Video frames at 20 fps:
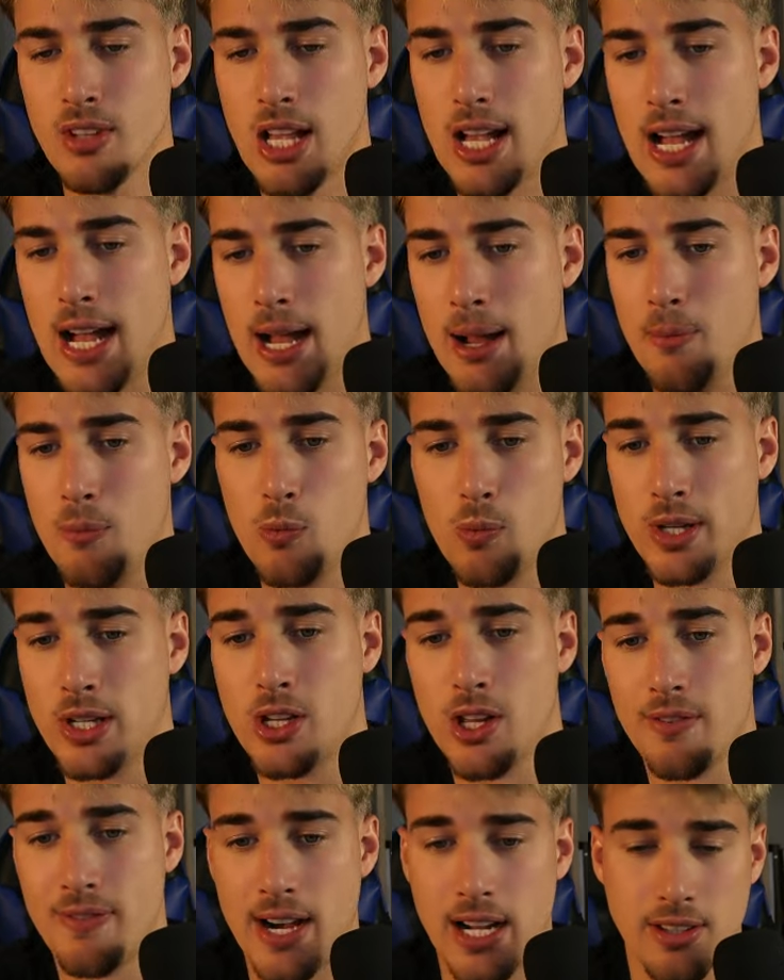We
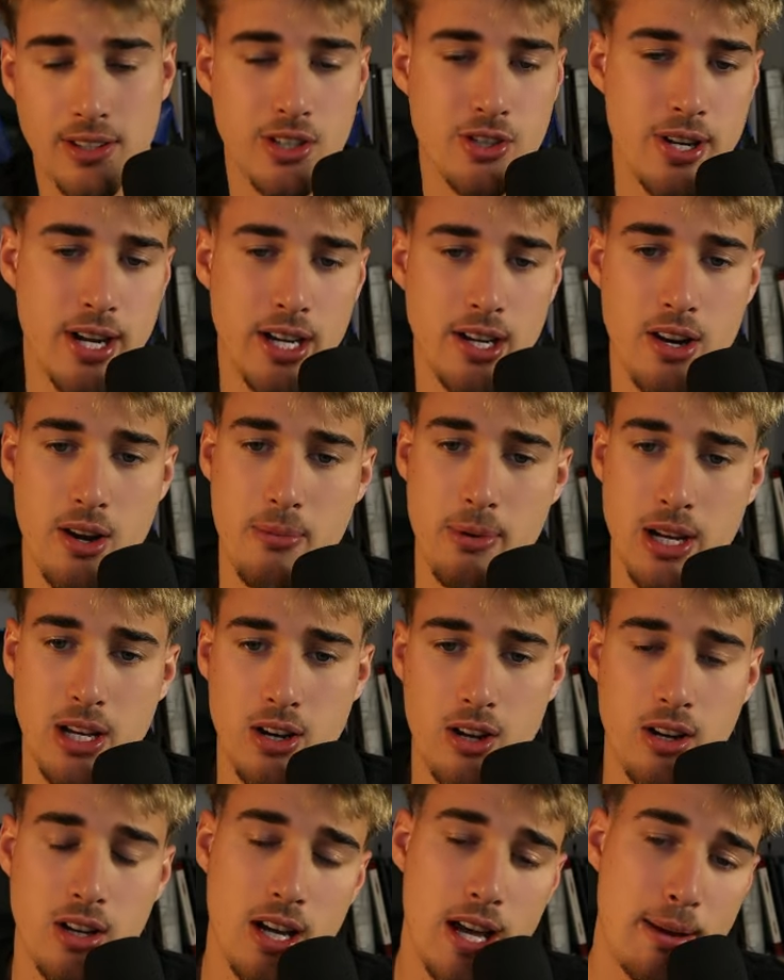could have held the trade a little bit
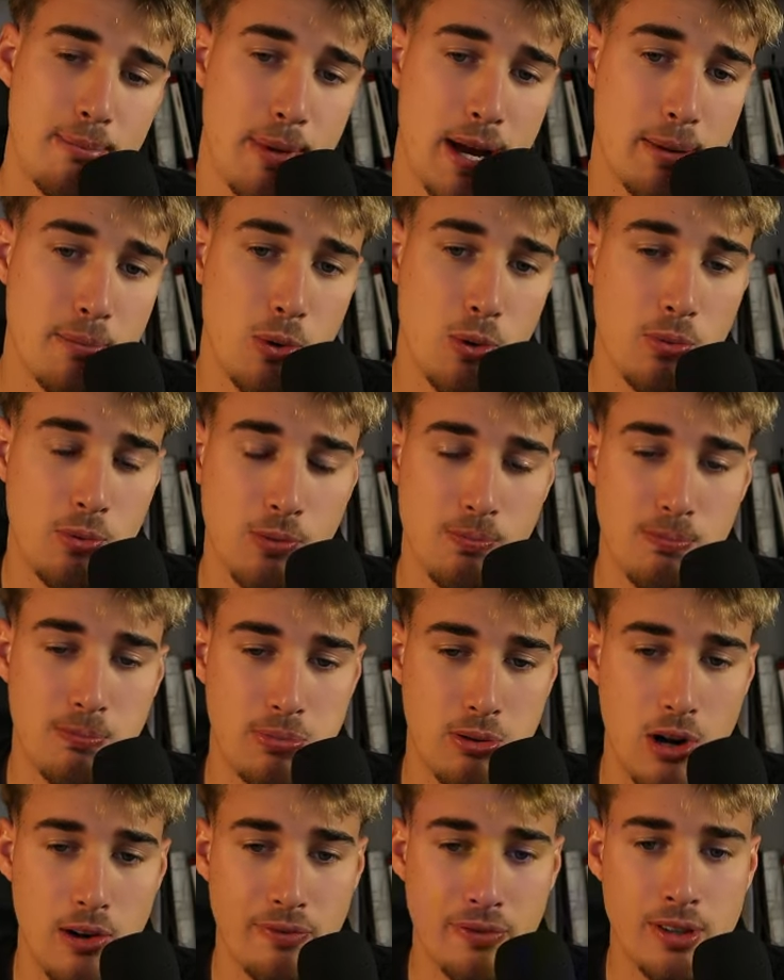longer and made more
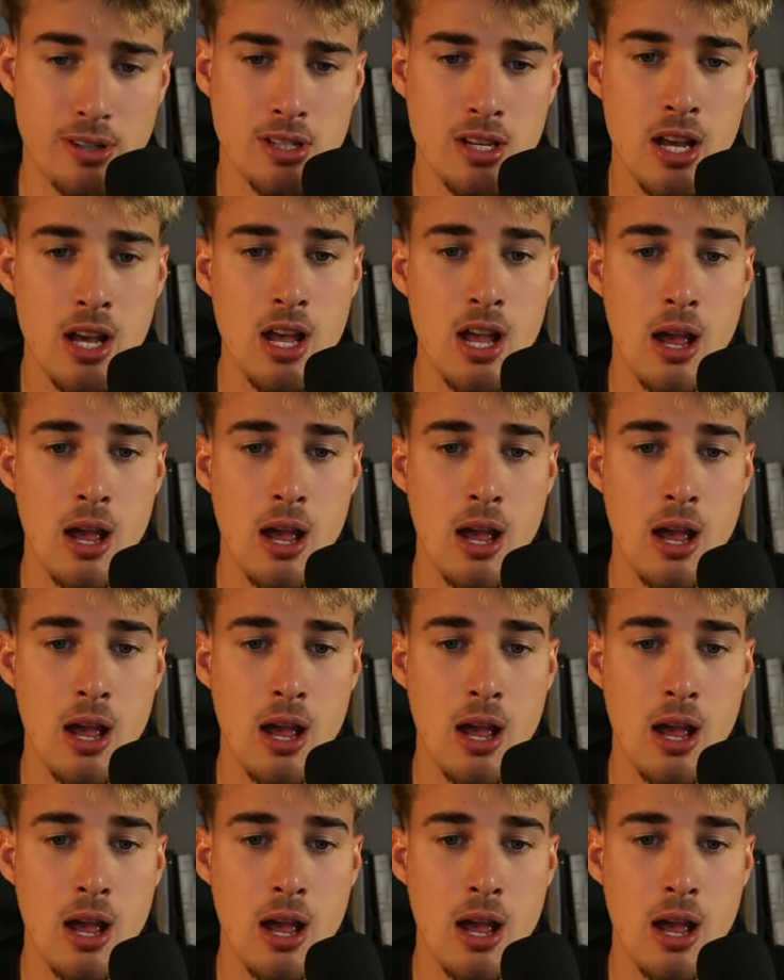profit,